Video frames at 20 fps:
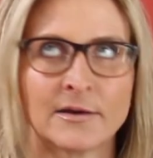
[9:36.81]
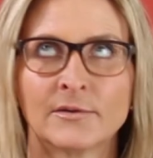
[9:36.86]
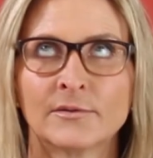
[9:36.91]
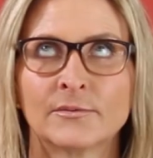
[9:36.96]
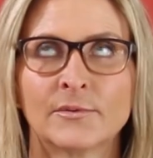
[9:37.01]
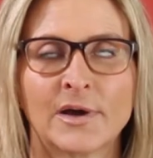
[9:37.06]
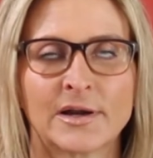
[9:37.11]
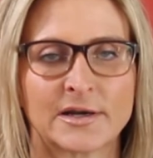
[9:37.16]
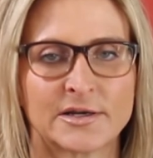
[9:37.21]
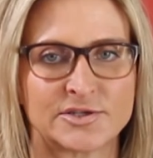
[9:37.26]

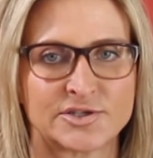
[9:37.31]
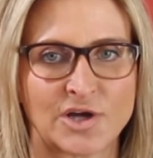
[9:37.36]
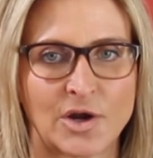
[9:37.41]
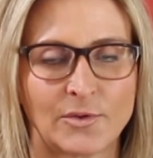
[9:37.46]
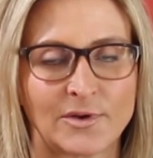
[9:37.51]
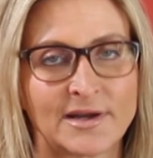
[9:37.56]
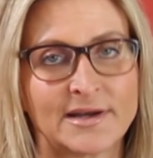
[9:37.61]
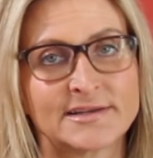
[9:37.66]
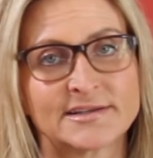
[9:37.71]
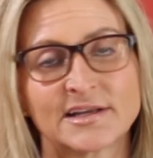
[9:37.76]
What a
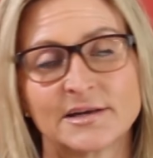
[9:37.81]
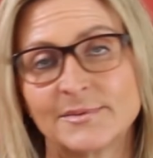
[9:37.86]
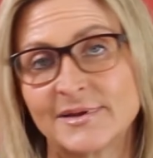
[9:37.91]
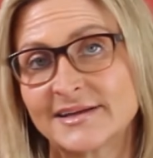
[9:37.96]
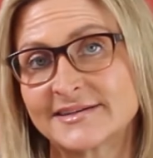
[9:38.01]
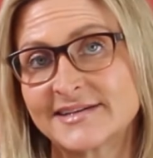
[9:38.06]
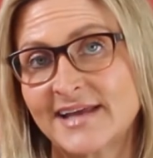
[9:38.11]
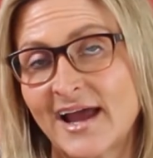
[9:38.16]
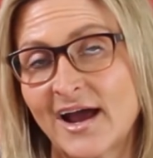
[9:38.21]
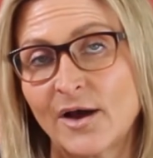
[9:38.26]
joke. And it's going to be
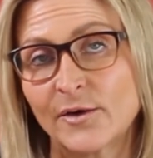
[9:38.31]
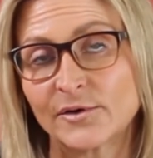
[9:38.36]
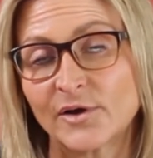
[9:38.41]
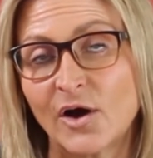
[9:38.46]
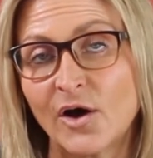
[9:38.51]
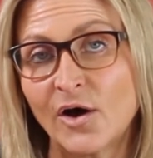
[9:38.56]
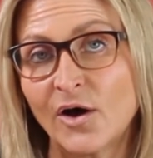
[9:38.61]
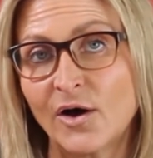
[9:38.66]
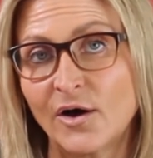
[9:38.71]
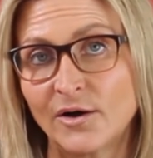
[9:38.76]
a town
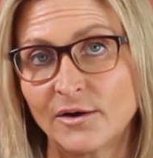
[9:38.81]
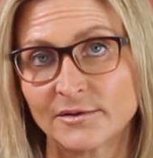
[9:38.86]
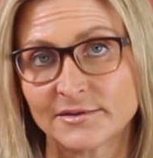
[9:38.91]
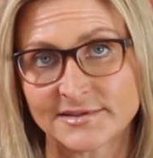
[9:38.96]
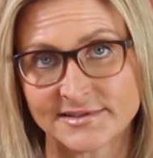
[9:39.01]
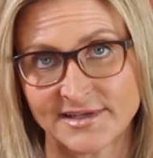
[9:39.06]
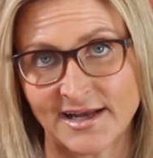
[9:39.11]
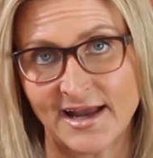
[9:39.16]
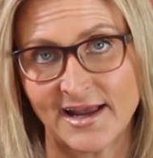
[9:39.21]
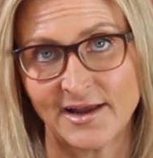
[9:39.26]
hall
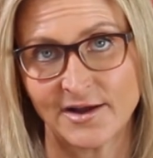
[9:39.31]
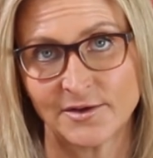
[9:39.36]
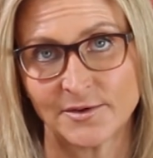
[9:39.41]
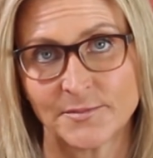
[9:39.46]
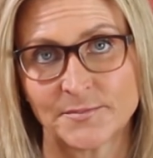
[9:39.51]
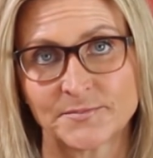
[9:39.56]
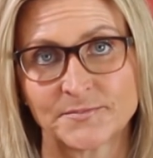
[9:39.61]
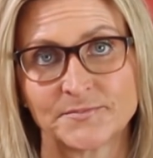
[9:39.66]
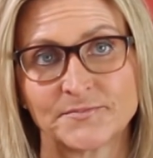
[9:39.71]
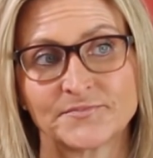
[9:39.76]

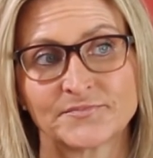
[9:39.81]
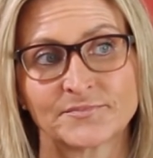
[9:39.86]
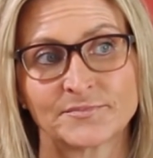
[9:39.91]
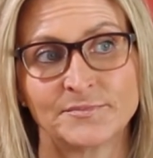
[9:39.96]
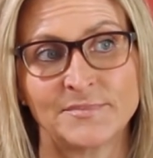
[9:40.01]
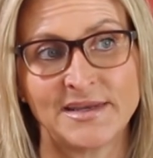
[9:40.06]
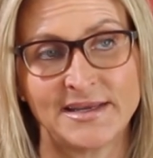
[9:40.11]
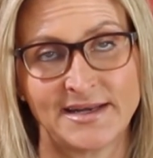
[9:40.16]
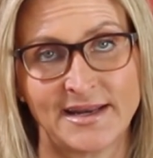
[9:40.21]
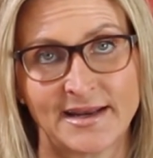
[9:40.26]
style
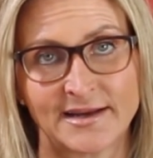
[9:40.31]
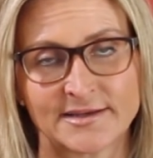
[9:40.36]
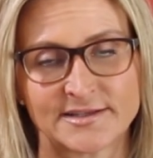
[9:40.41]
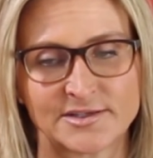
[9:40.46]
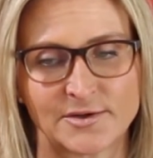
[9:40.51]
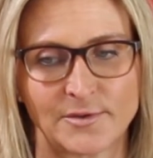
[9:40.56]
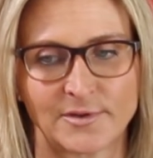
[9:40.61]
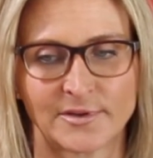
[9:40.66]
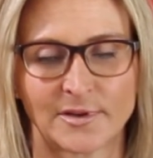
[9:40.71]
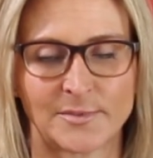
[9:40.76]
meeting.
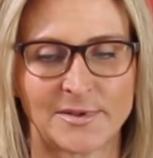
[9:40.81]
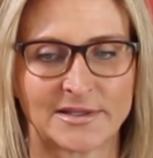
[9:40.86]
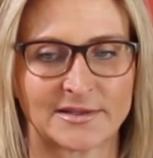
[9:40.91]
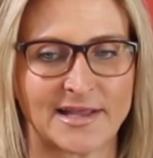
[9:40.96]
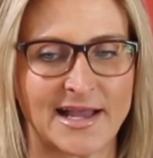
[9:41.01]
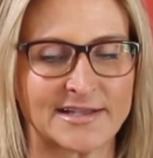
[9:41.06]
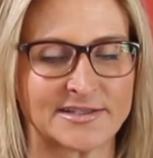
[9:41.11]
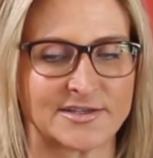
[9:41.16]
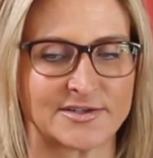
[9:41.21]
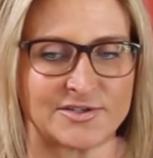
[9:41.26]
So there'll be
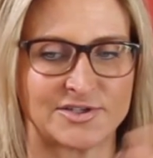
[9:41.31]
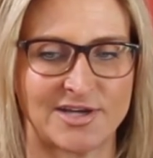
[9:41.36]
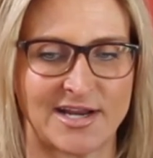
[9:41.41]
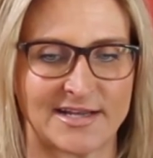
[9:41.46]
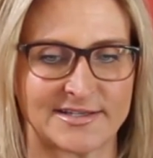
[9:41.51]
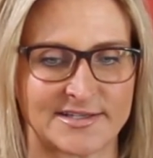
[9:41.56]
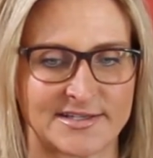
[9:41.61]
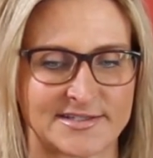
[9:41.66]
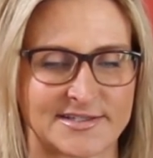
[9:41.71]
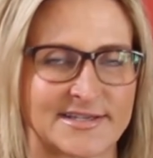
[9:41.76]
lots of
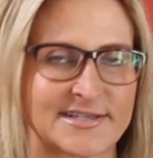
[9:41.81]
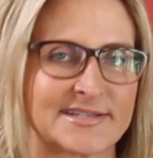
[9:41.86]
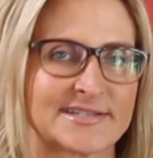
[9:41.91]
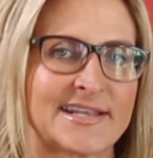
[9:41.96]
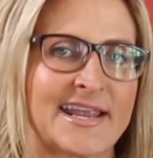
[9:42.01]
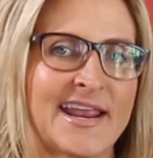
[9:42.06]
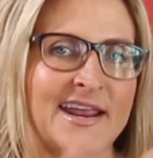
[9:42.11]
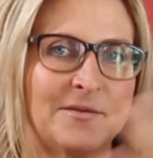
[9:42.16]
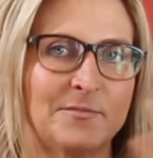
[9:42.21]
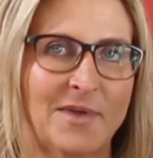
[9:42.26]
chances to
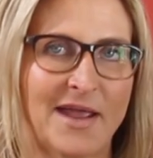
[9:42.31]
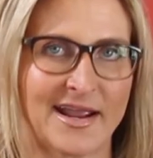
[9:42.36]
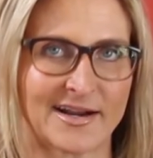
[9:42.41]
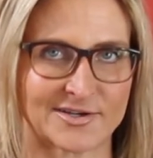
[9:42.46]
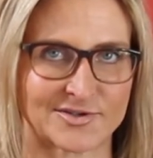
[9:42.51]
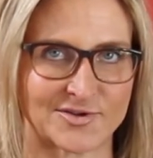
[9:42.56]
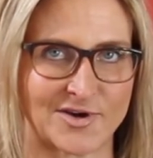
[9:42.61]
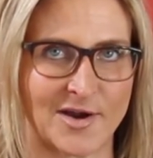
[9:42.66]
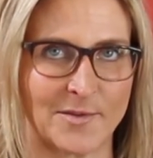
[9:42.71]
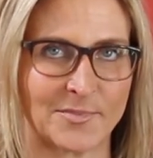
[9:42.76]

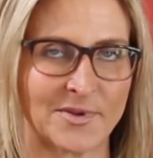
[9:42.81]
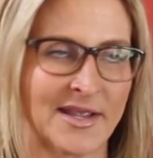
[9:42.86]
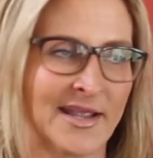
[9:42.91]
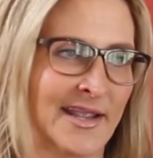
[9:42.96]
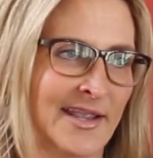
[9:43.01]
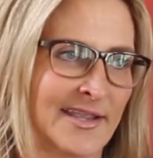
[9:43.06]
sandbag Trump.